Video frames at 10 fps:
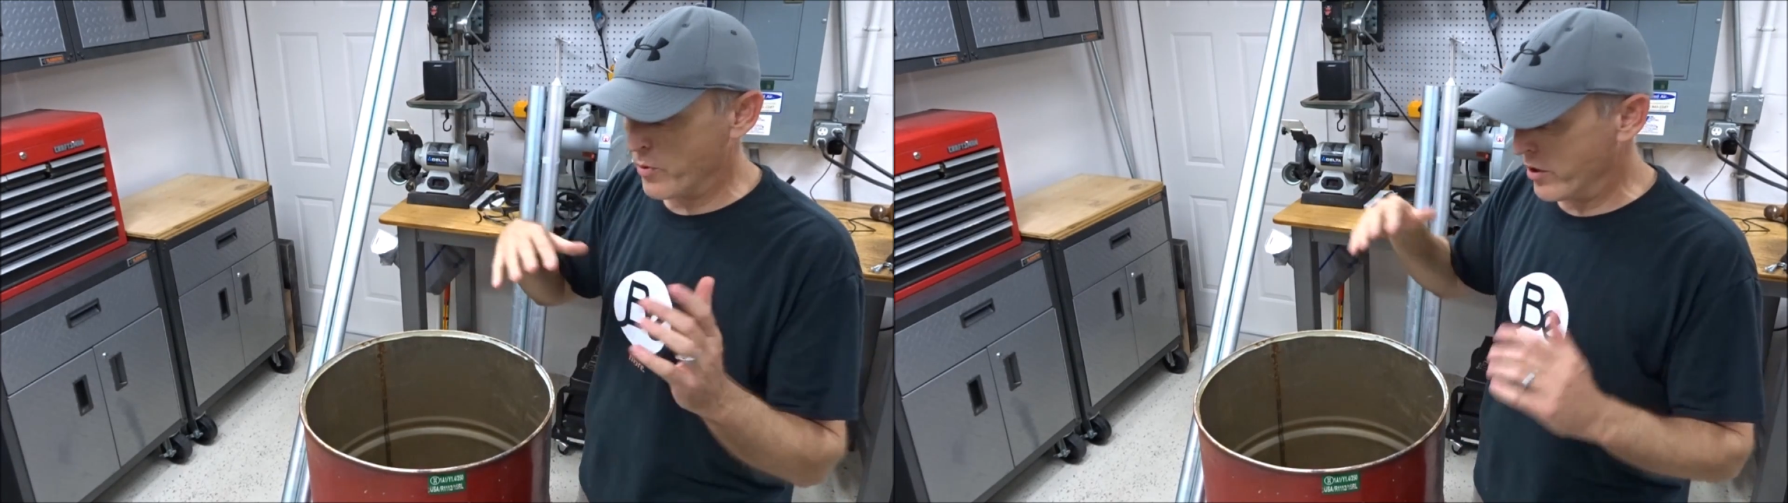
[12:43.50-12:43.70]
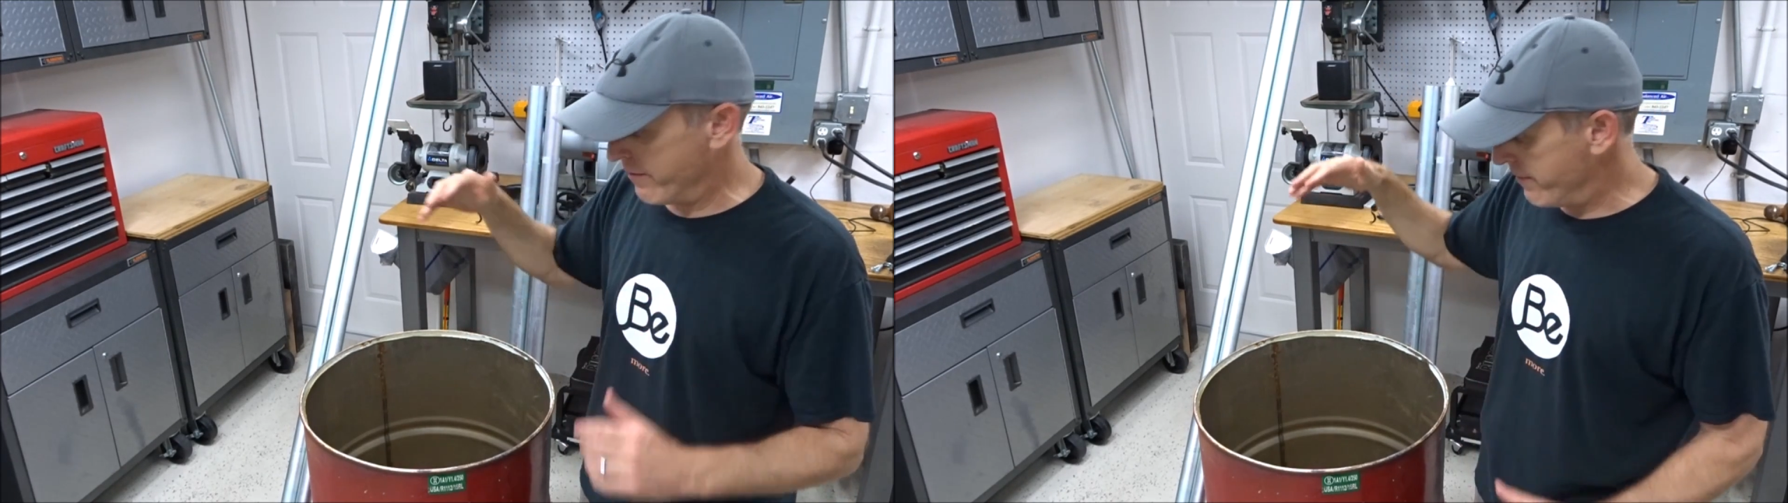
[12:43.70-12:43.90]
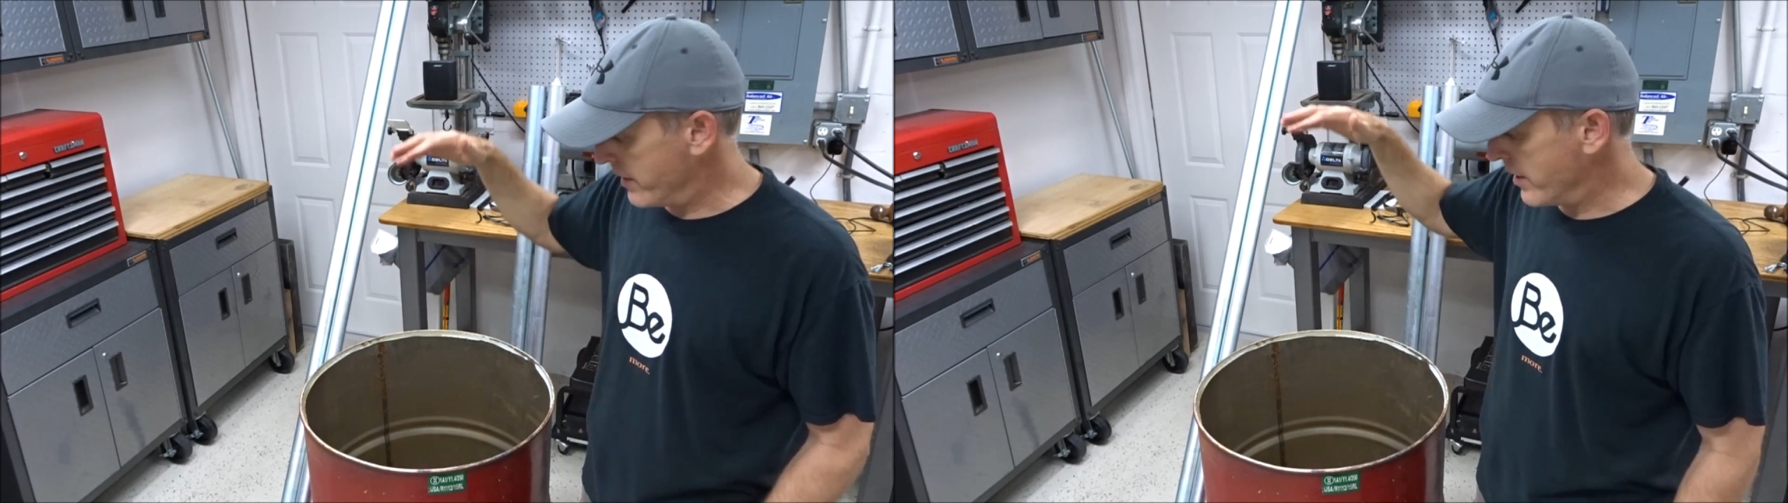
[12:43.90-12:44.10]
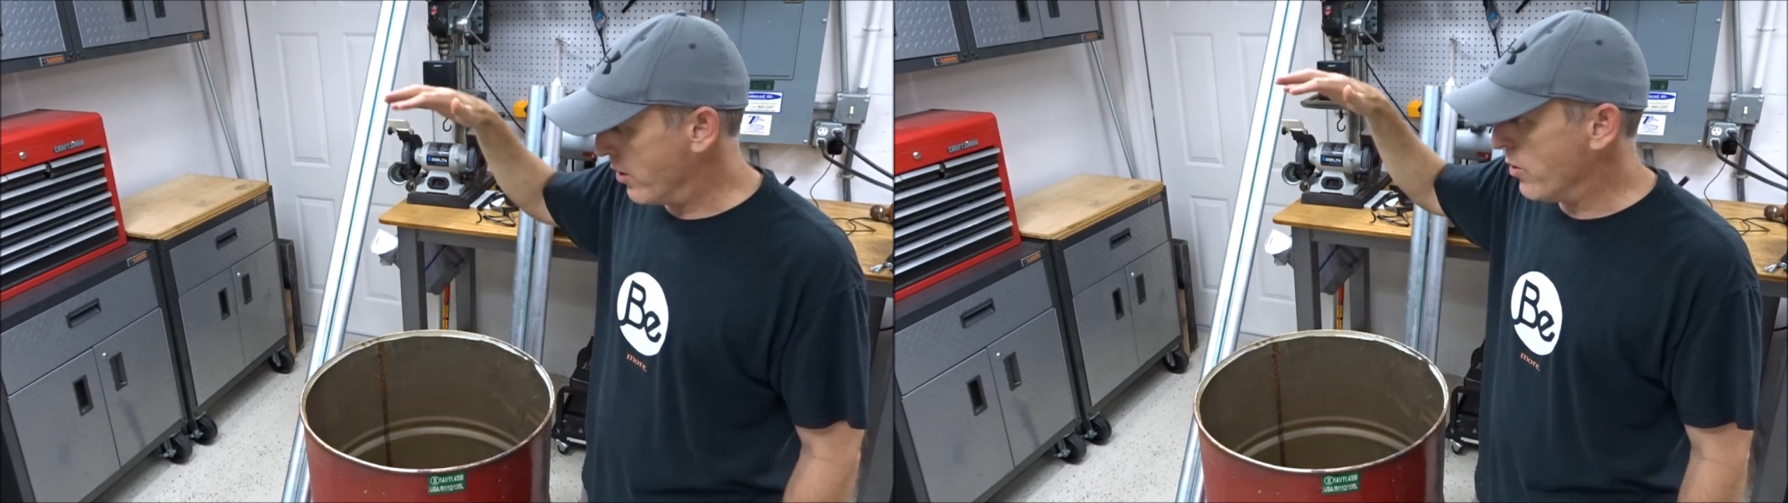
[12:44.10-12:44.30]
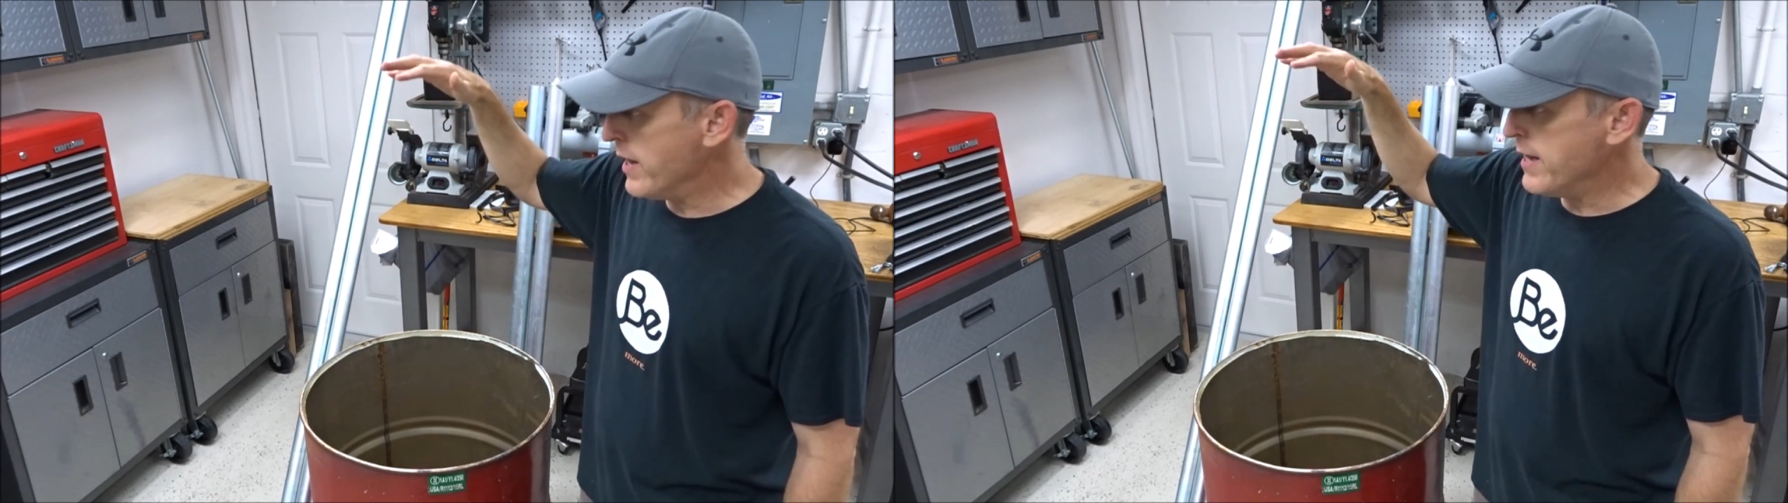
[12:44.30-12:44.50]
part of the
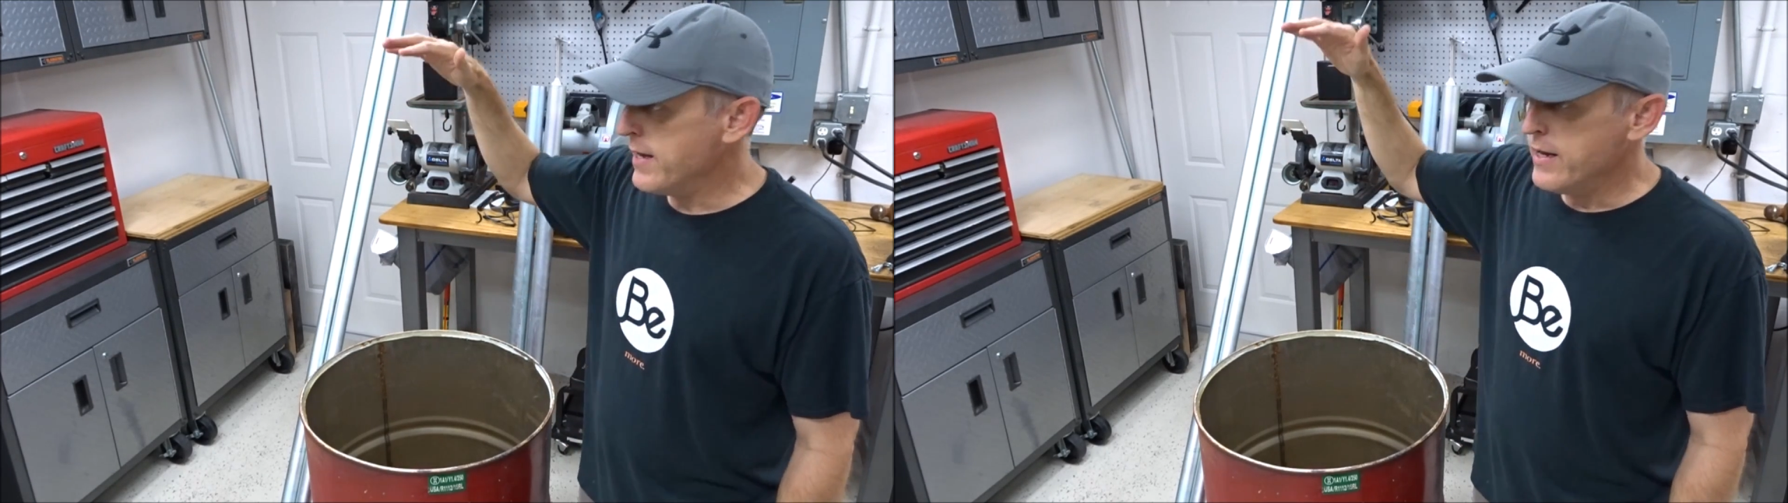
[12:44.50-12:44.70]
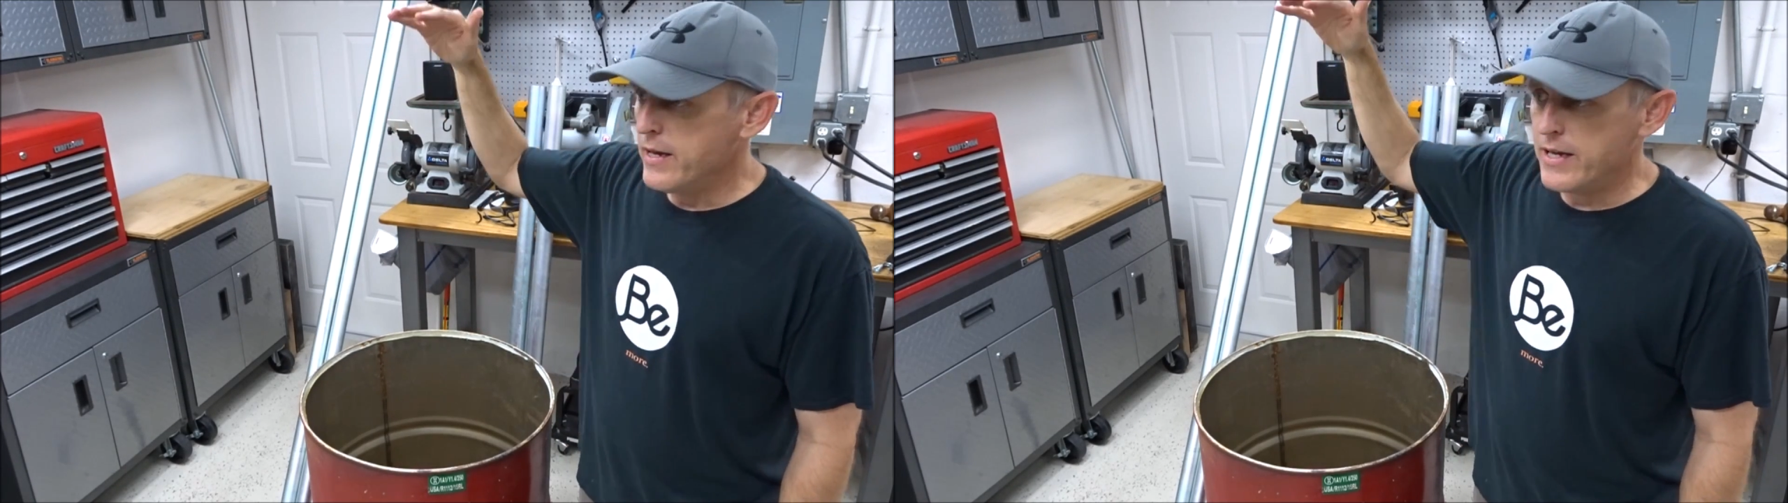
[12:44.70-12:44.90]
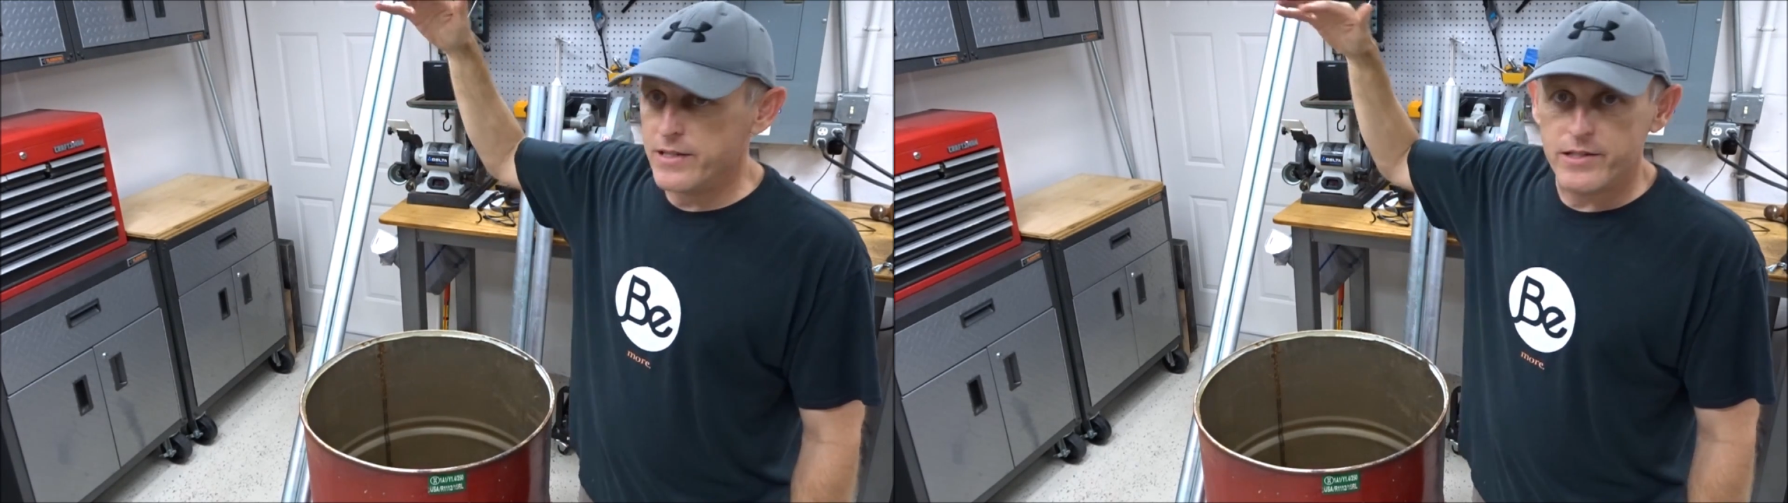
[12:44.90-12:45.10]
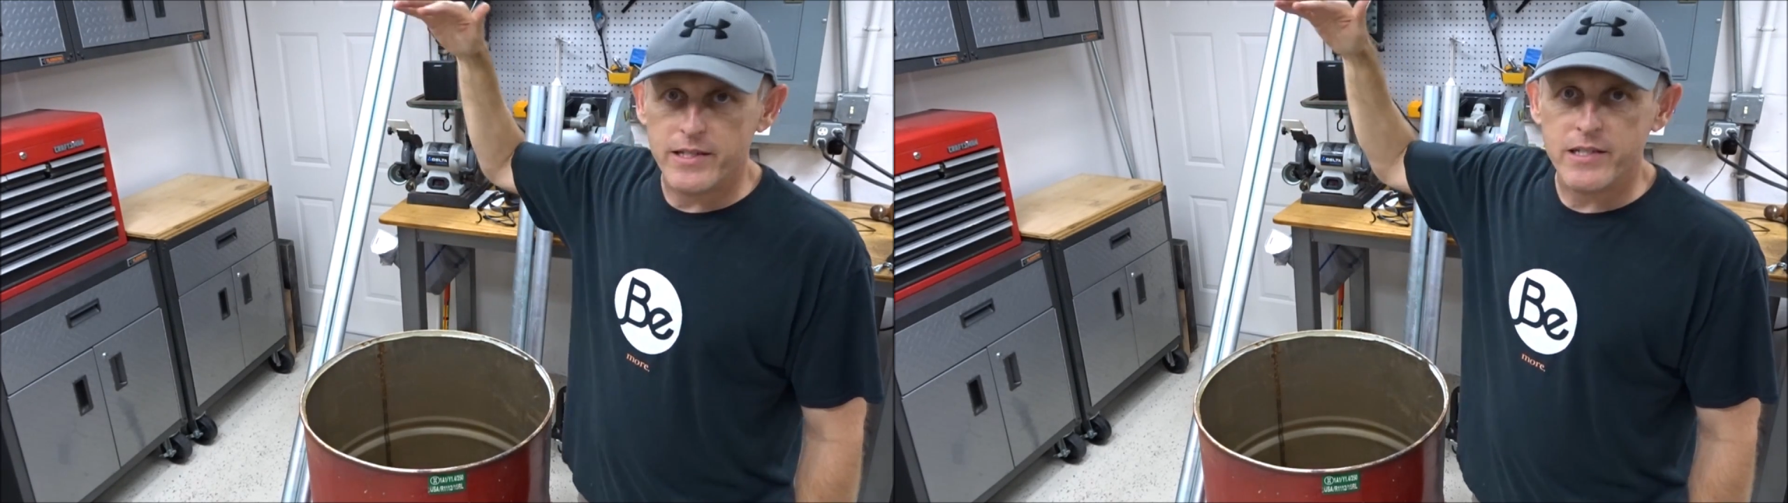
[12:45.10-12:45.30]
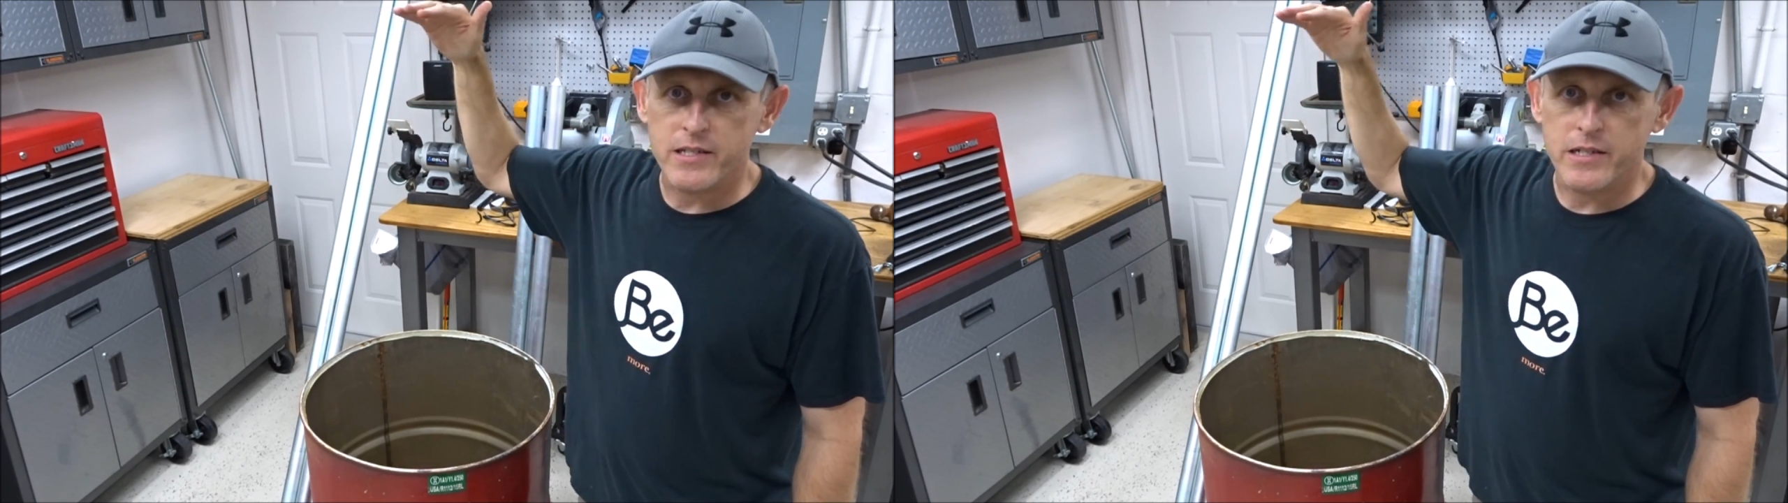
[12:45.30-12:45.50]
video, this is